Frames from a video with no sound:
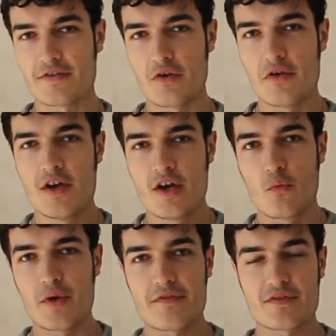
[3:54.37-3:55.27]
So
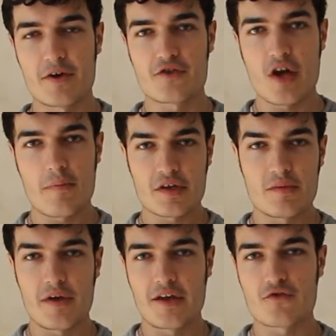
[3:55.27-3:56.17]
we have smart shopping
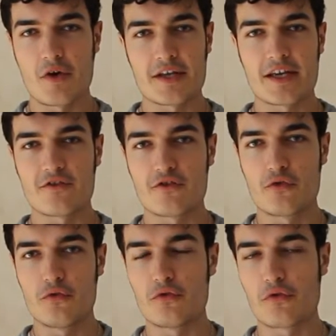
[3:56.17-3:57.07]
campaigns running at
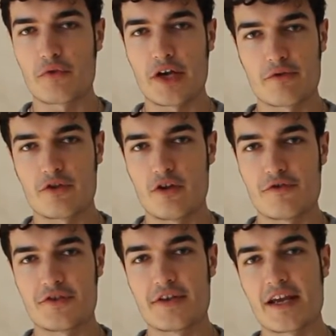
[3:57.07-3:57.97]
two to three hundred
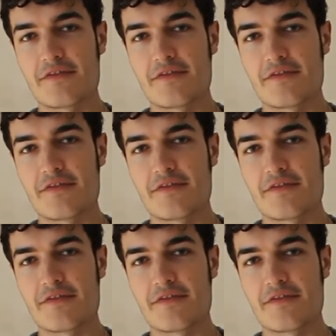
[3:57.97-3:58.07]
dollars a day,